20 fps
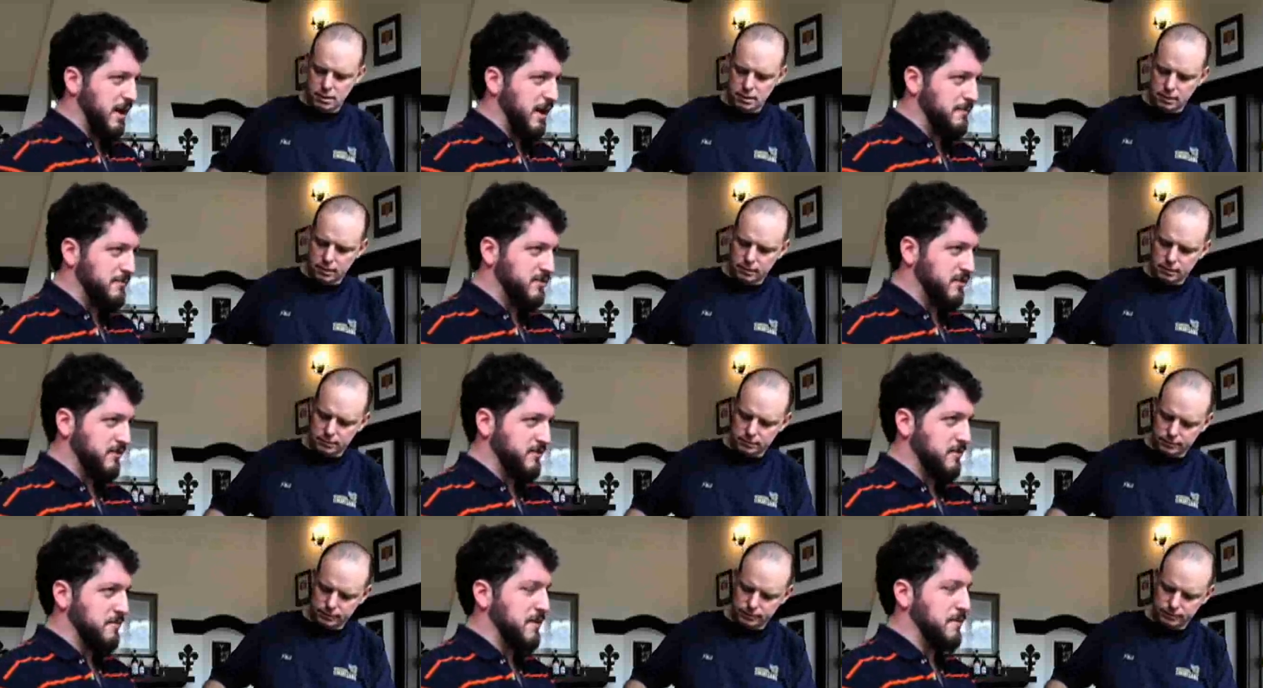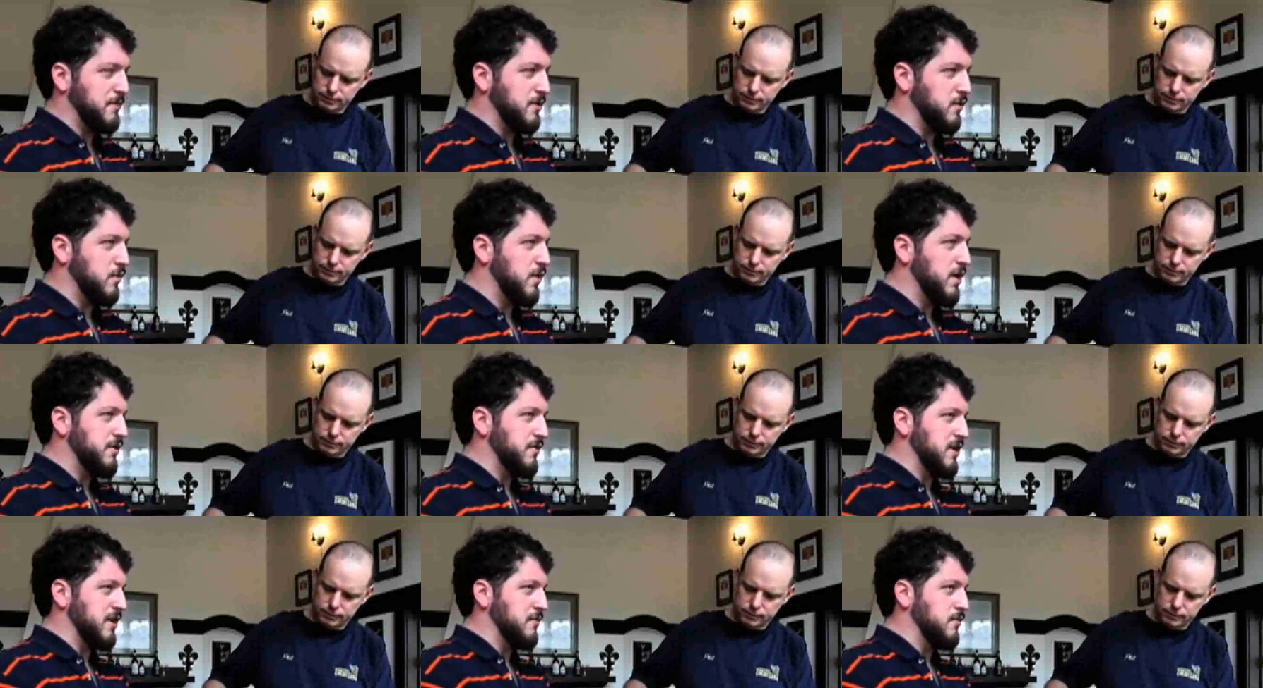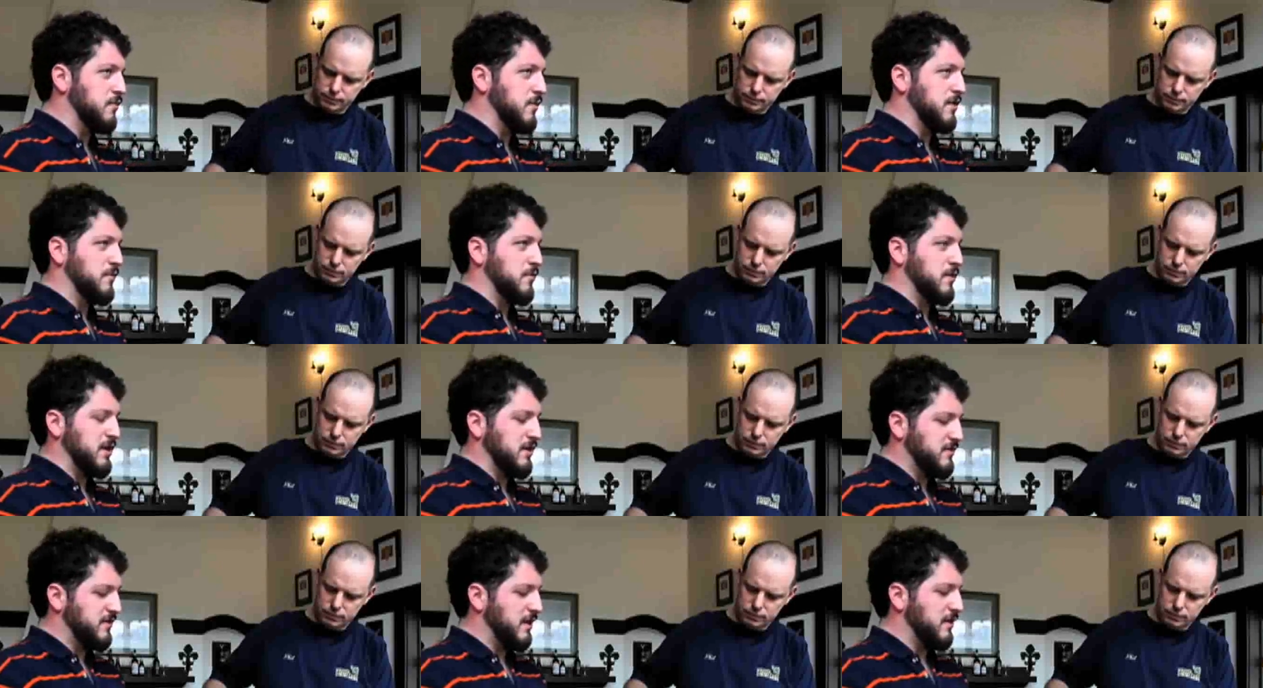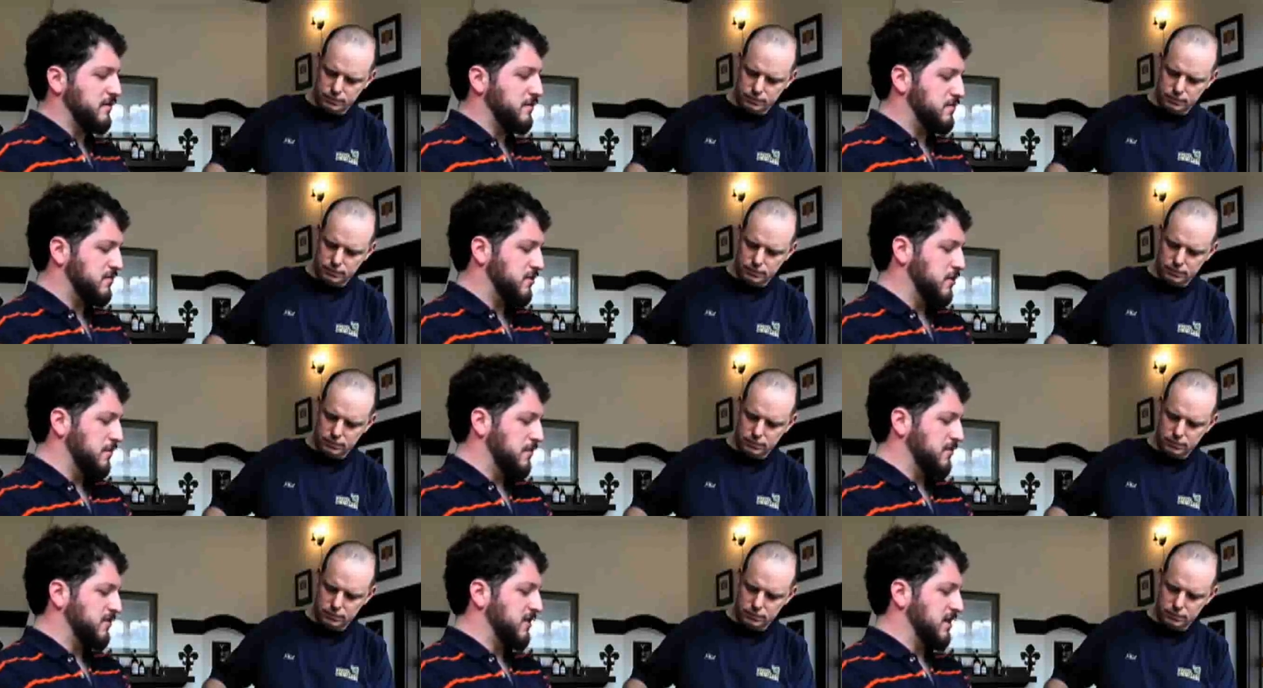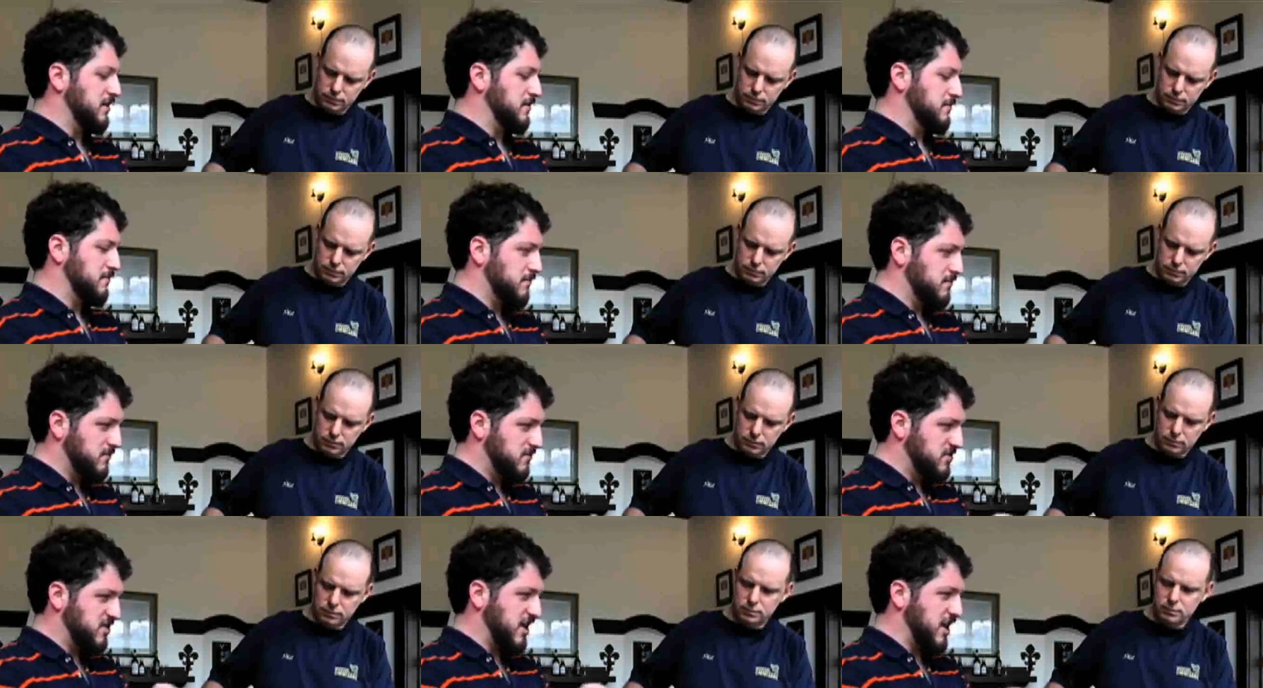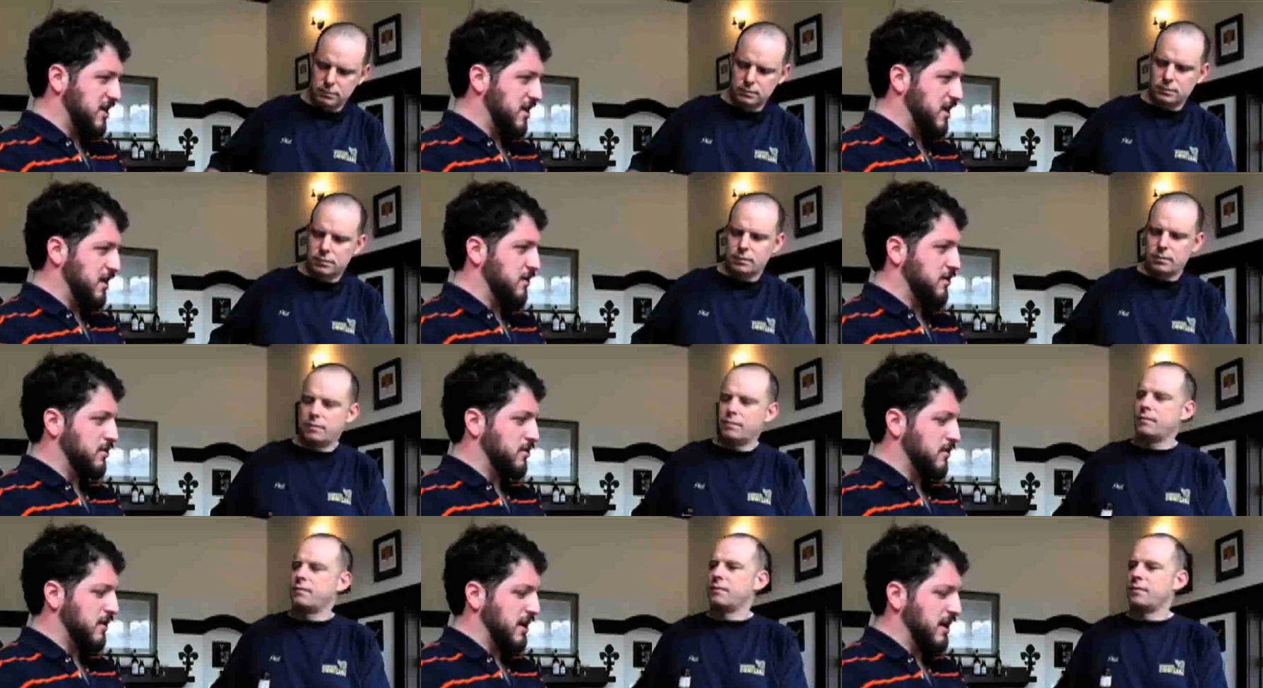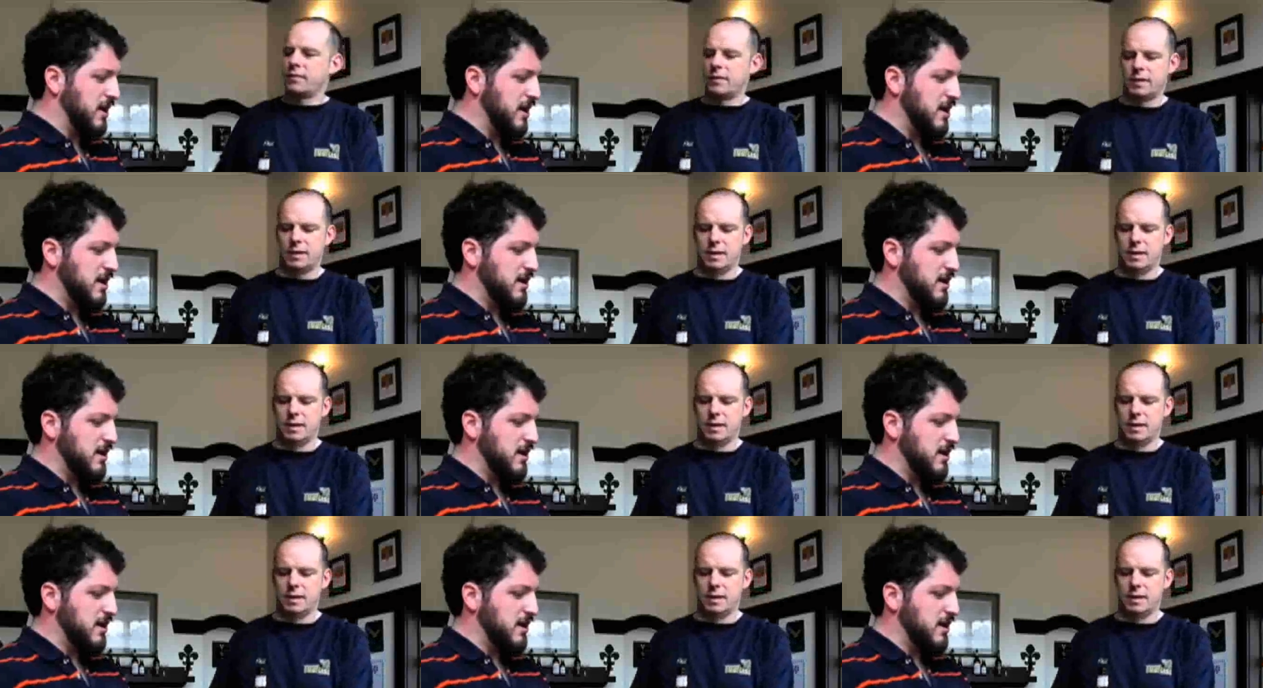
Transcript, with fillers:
Speaker 1: of, I'm sure some people are wondering, when, we you say it's 2% cherry or Kriek,